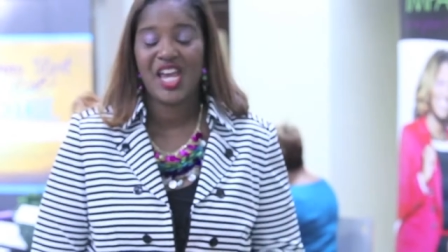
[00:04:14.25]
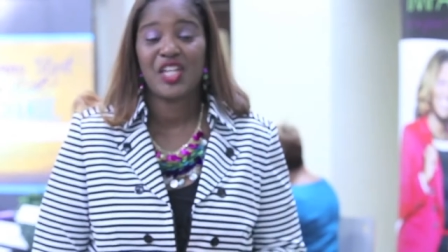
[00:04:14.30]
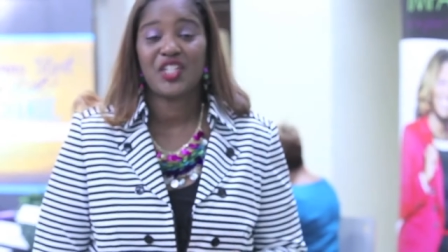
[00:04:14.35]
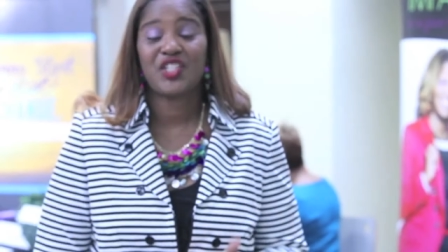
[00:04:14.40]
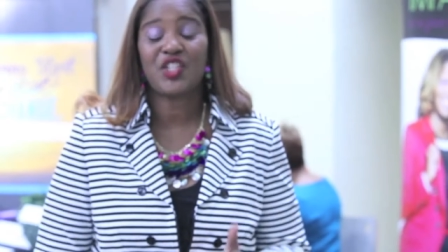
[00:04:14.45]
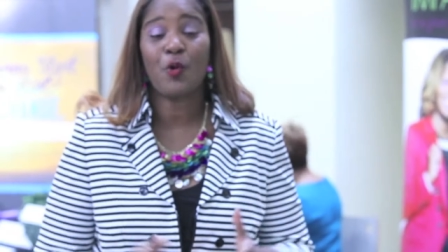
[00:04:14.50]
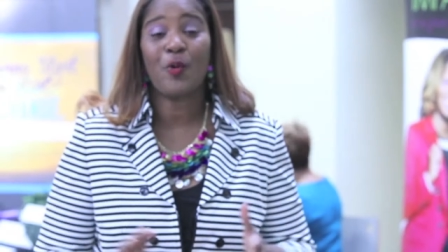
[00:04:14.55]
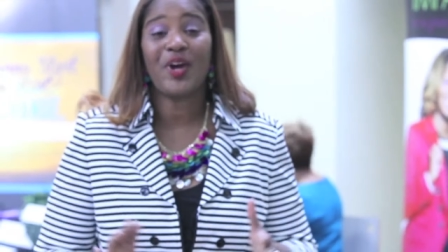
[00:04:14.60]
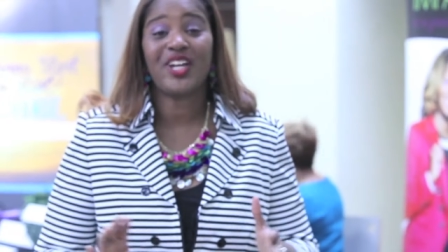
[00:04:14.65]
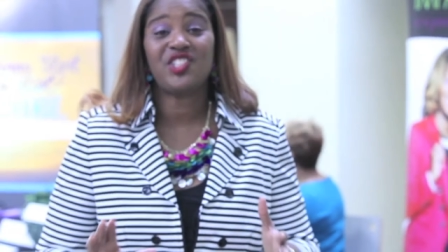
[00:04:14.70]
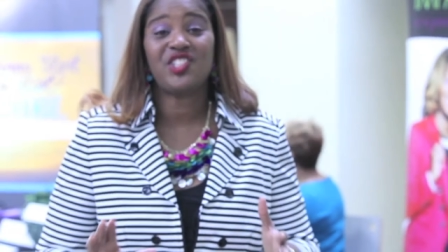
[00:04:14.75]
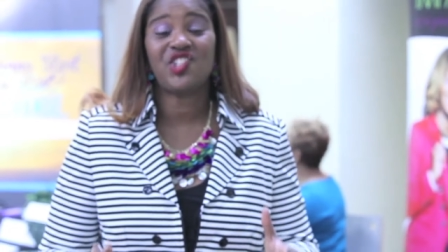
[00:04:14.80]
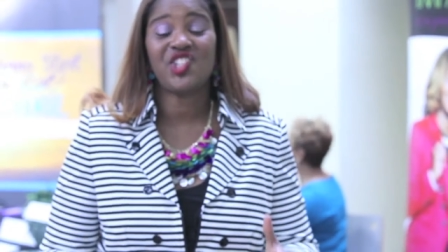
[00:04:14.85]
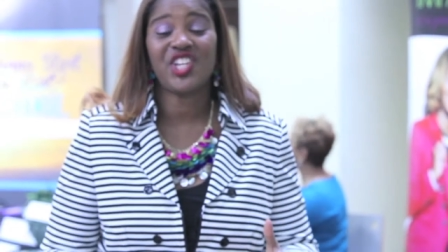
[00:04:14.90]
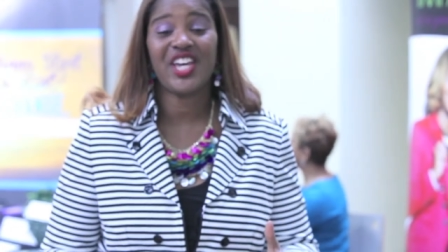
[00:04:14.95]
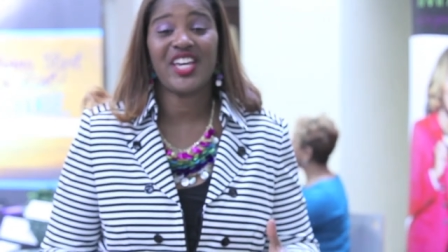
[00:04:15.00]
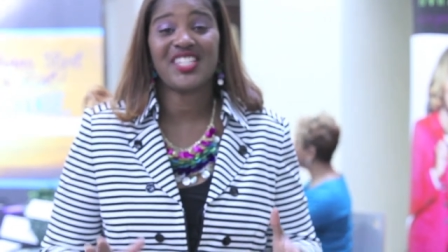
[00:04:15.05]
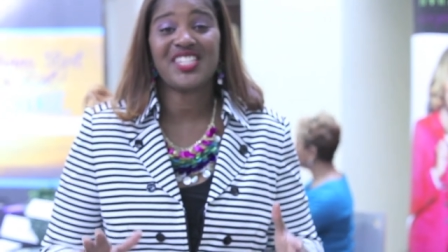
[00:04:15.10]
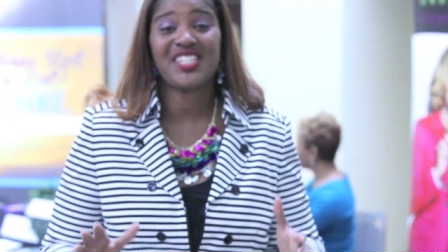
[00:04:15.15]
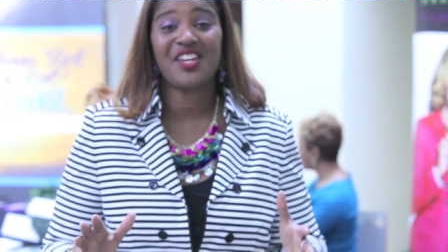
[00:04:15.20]
So I
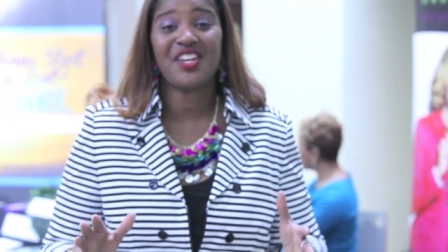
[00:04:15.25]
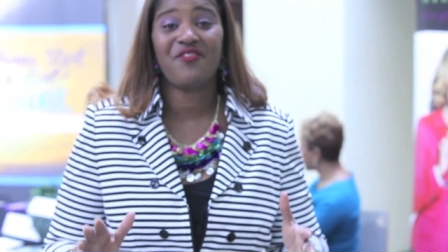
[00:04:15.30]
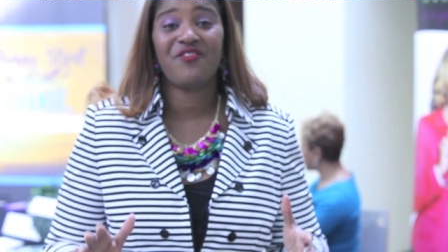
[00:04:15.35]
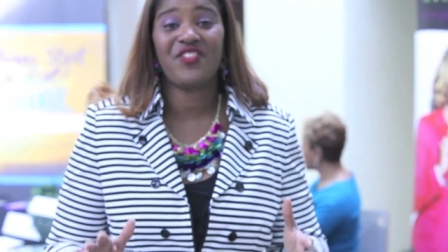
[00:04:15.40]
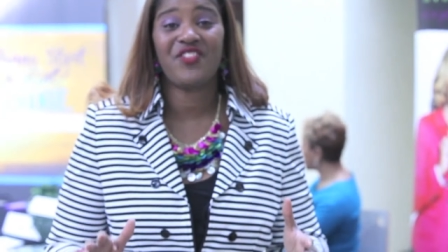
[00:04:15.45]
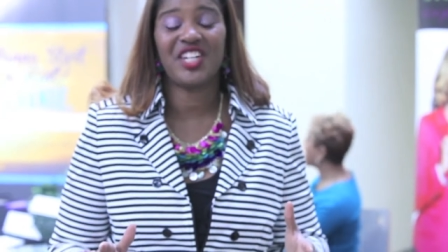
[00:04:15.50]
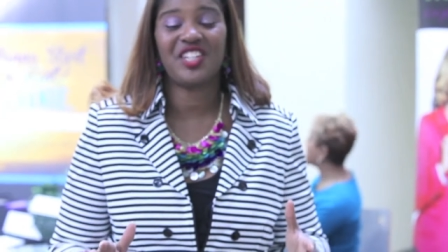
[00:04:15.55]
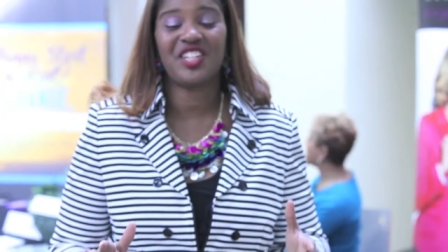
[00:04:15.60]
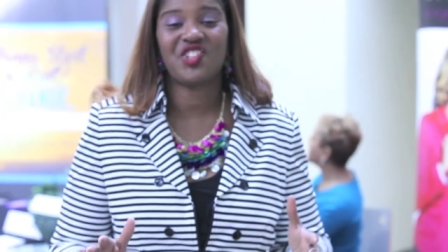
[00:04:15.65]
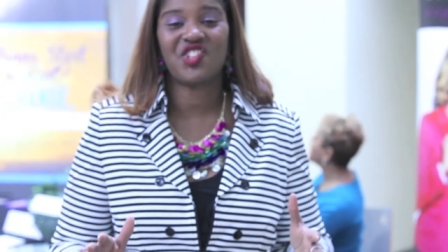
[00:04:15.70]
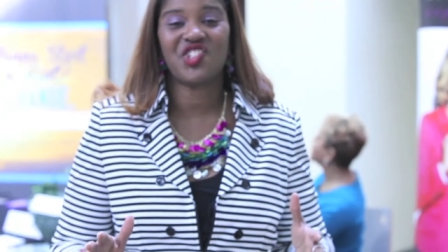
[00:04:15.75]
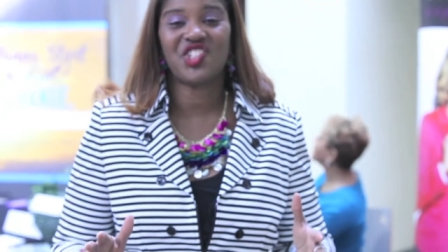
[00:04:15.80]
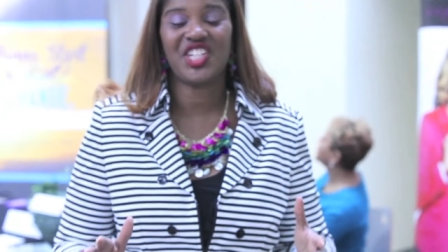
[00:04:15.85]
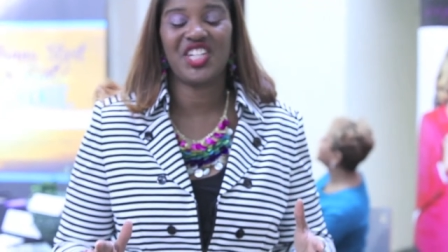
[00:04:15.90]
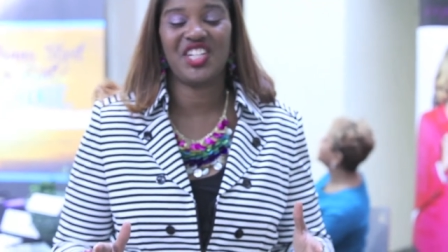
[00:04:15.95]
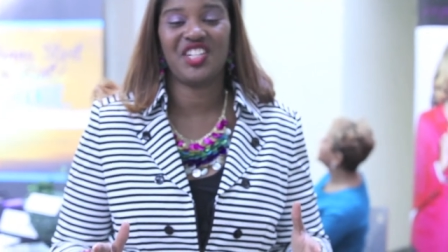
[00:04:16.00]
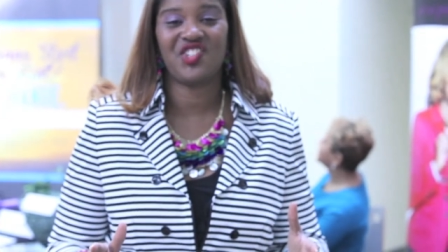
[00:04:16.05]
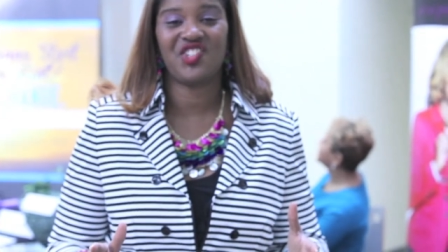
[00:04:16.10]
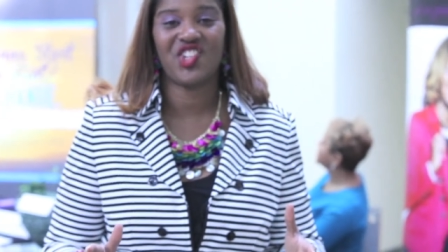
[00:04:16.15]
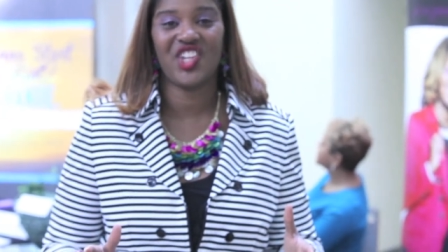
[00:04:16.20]
just finished
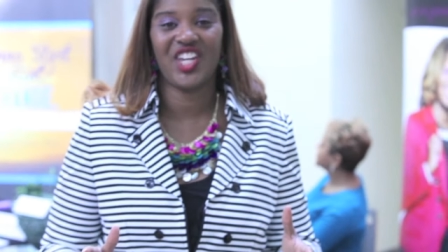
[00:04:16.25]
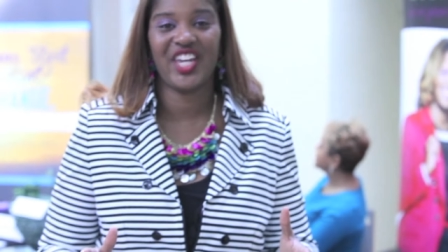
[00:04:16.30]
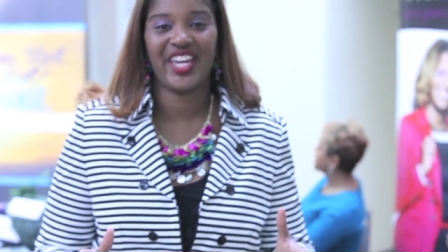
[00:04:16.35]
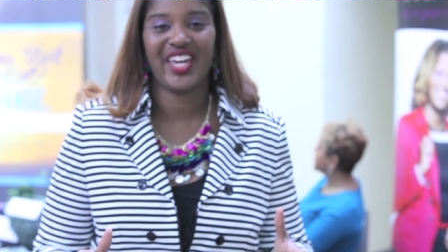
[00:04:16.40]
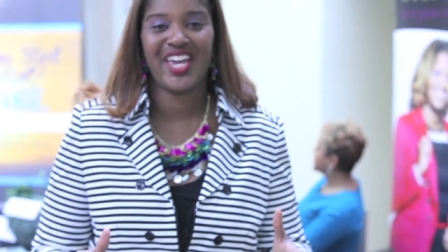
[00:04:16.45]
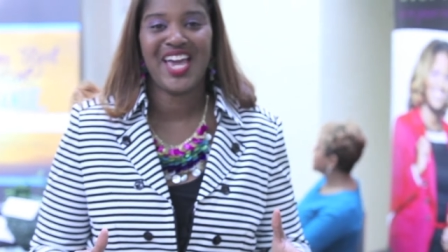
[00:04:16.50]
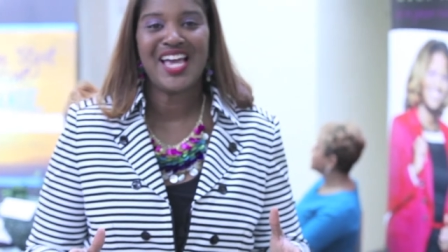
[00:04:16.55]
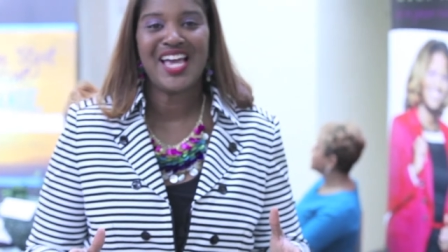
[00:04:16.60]
teaching